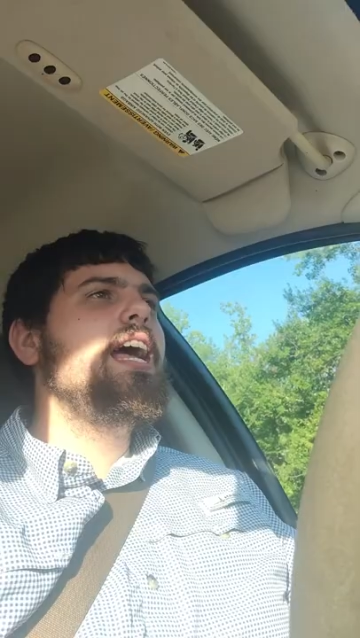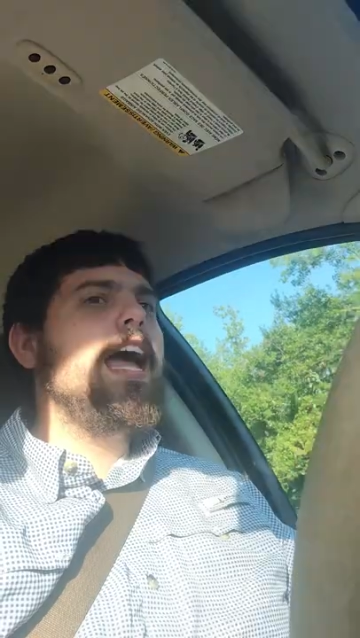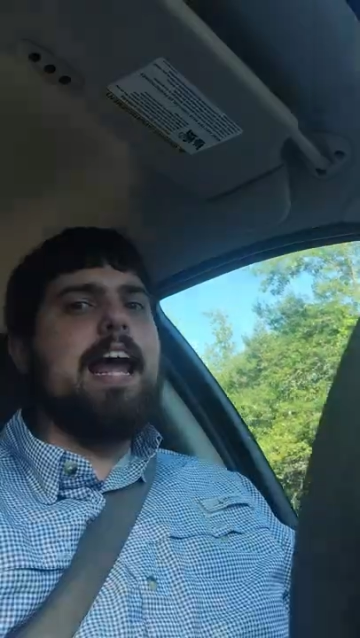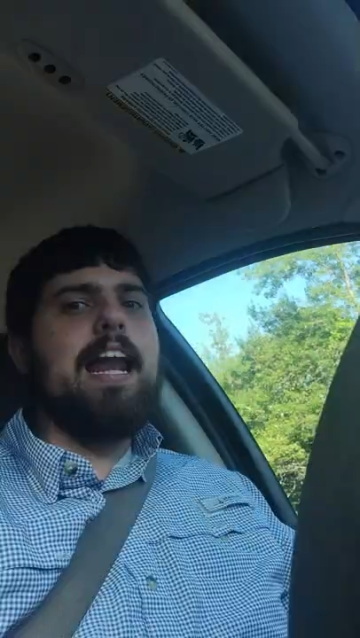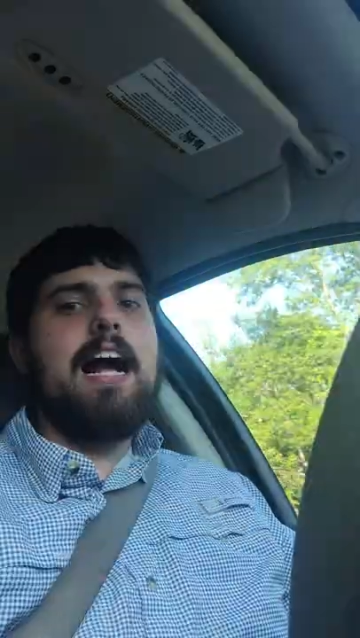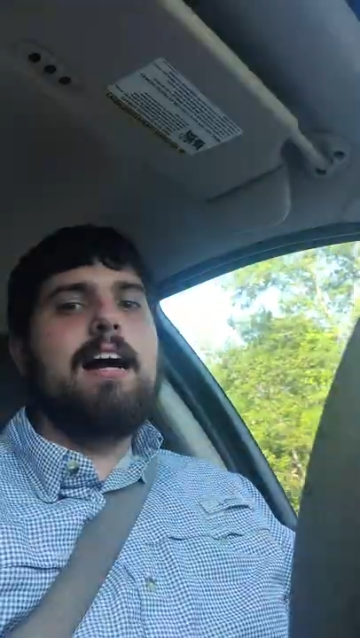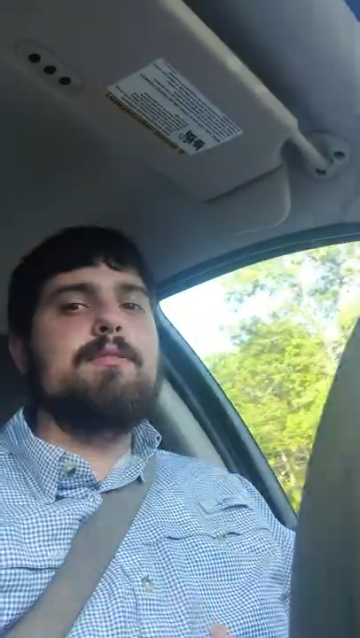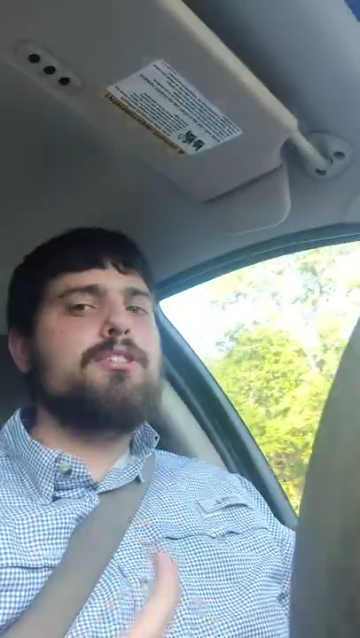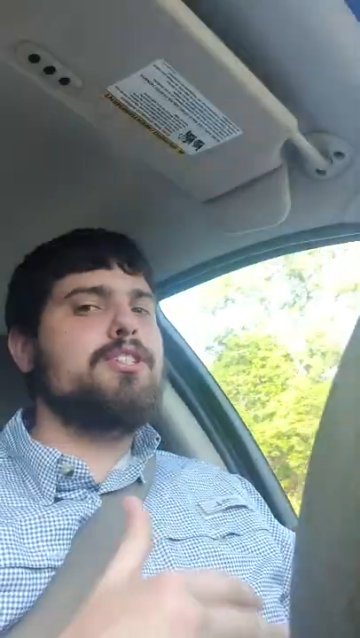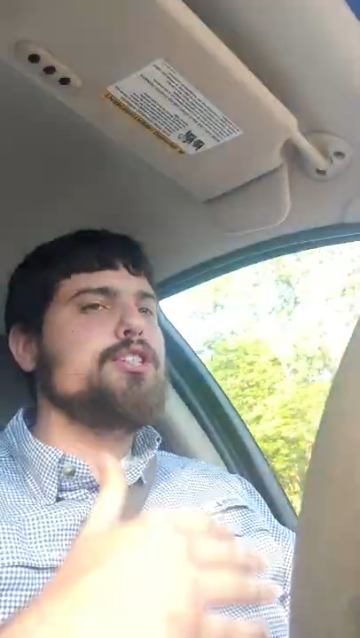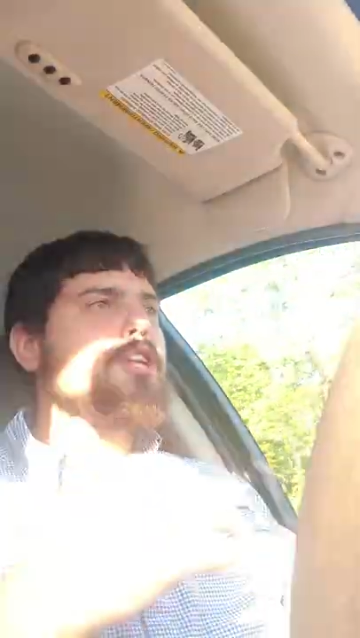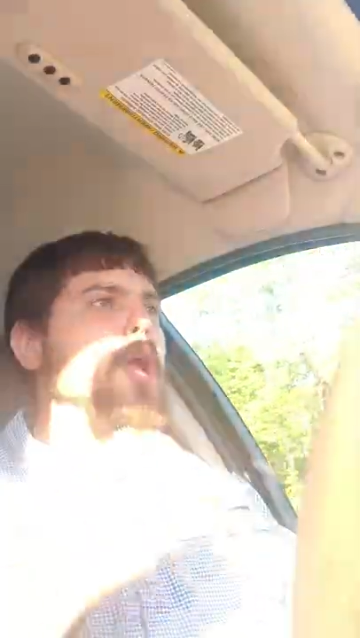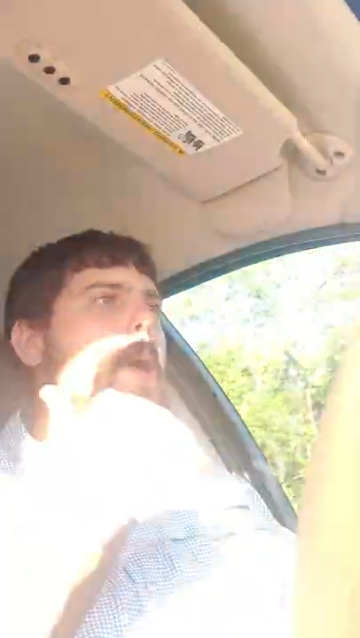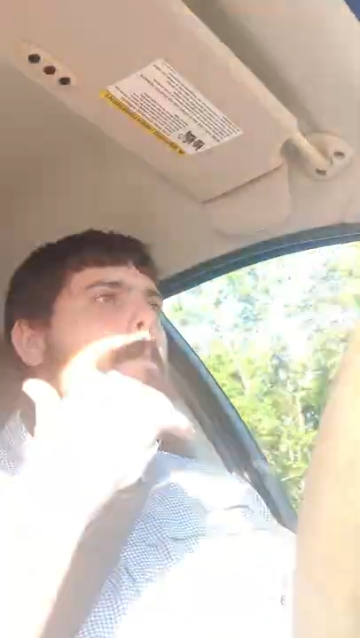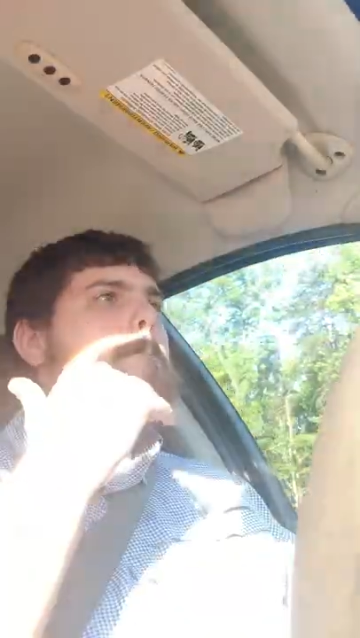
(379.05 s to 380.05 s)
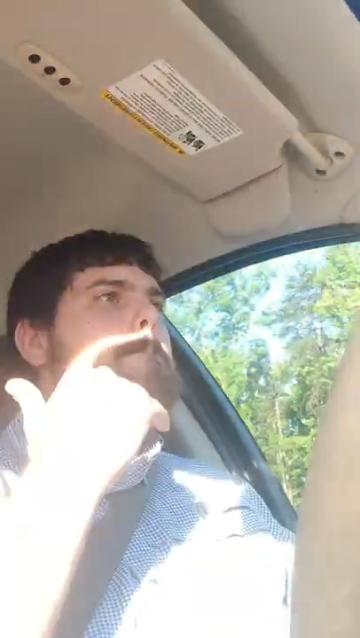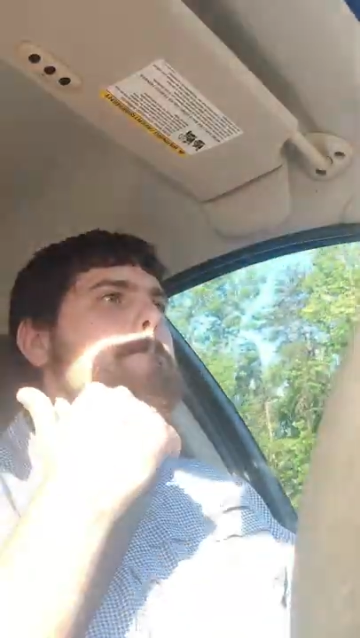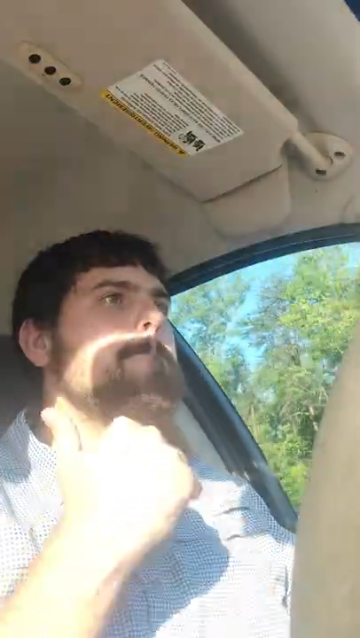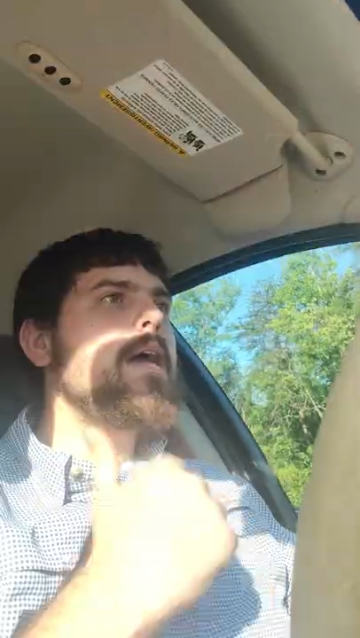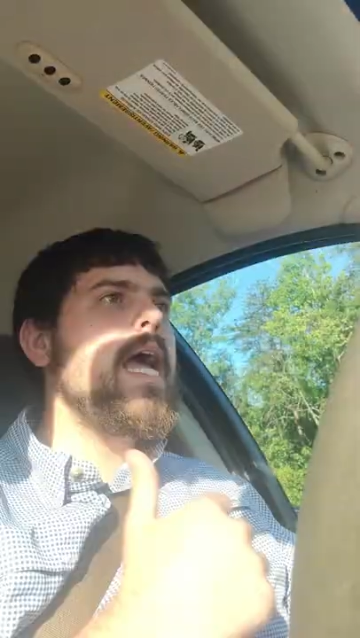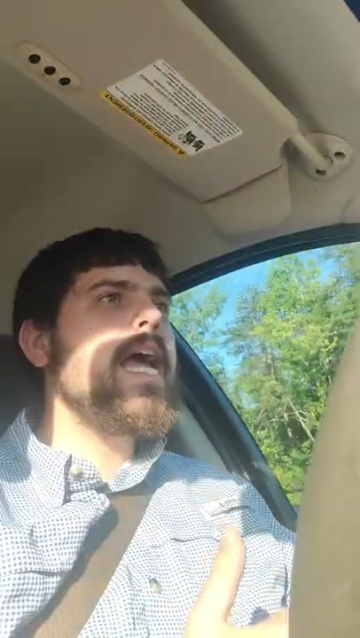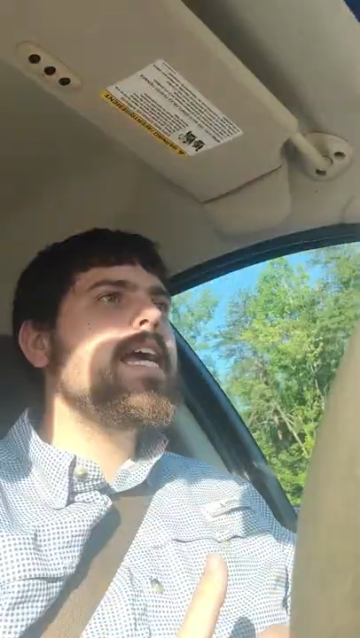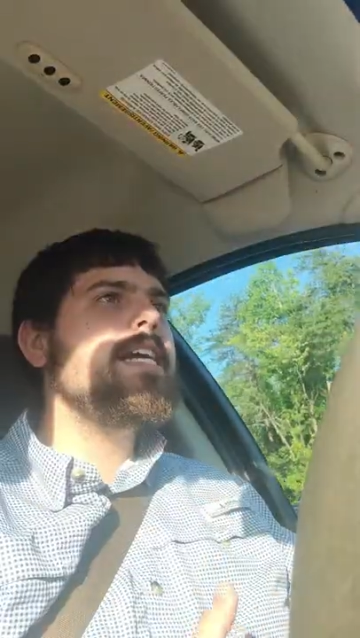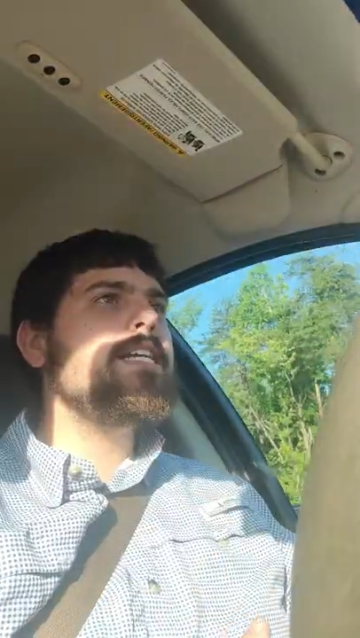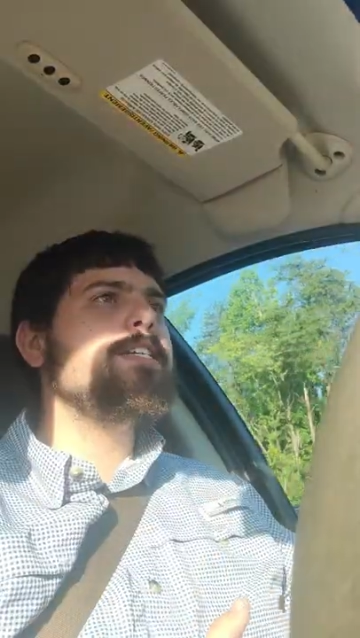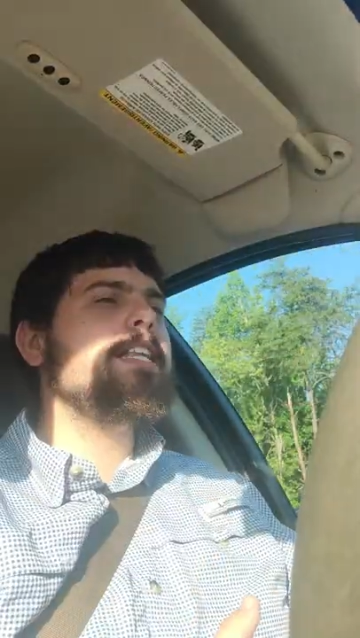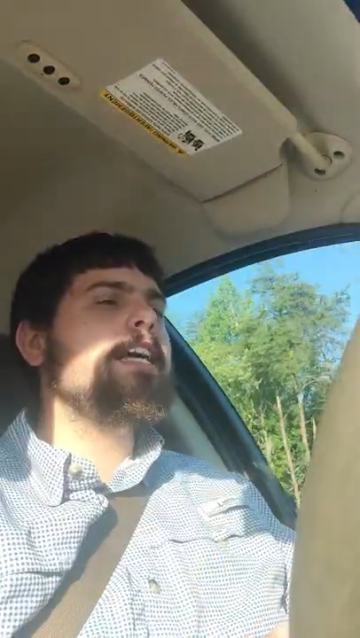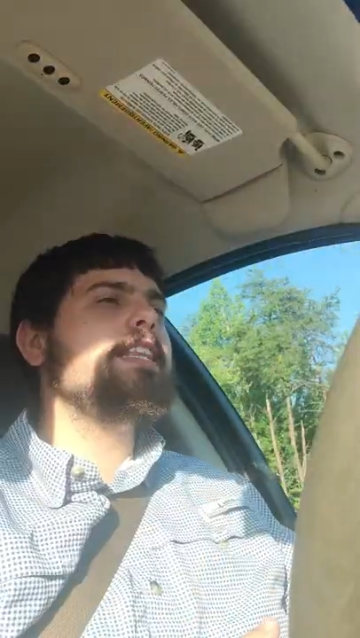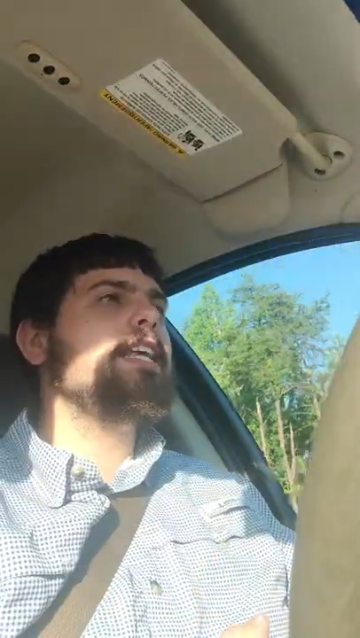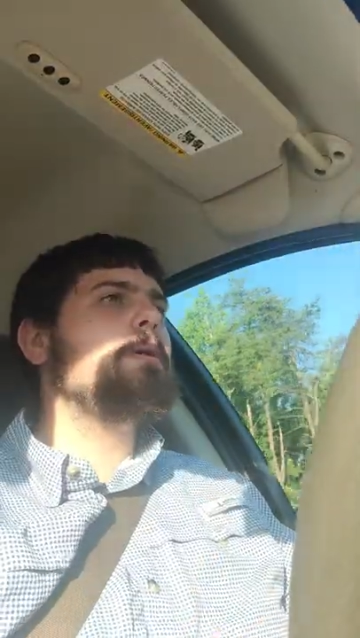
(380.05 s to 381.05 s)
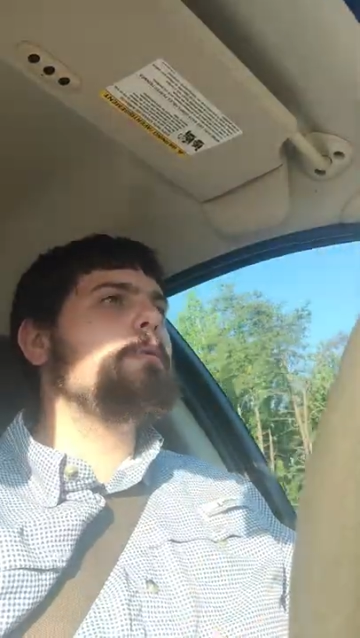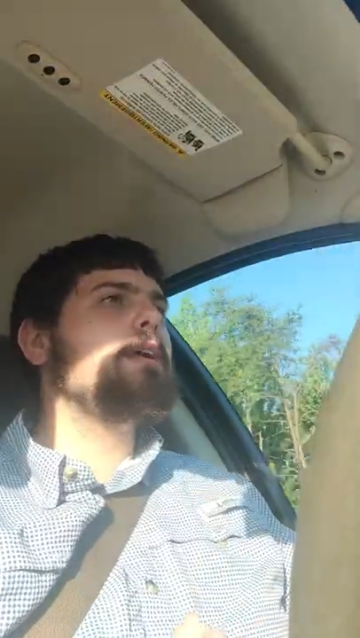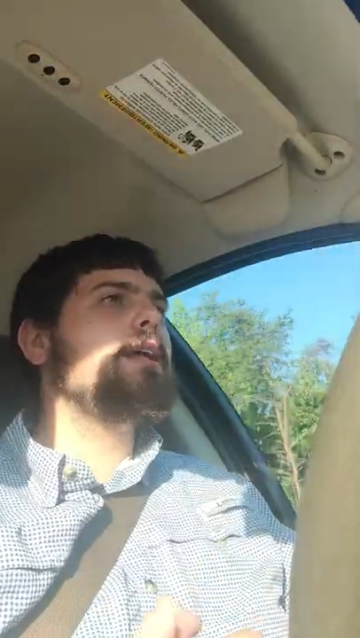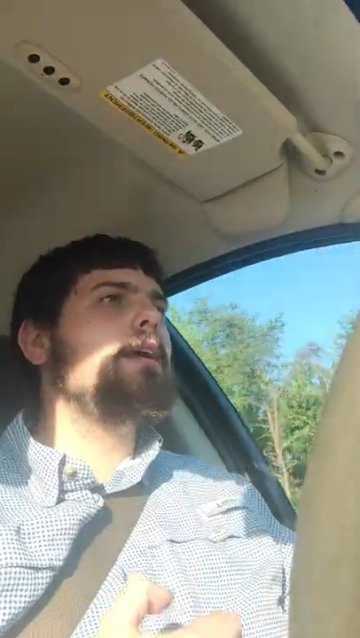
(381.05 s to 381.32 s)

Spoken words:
And I was just amazed that they were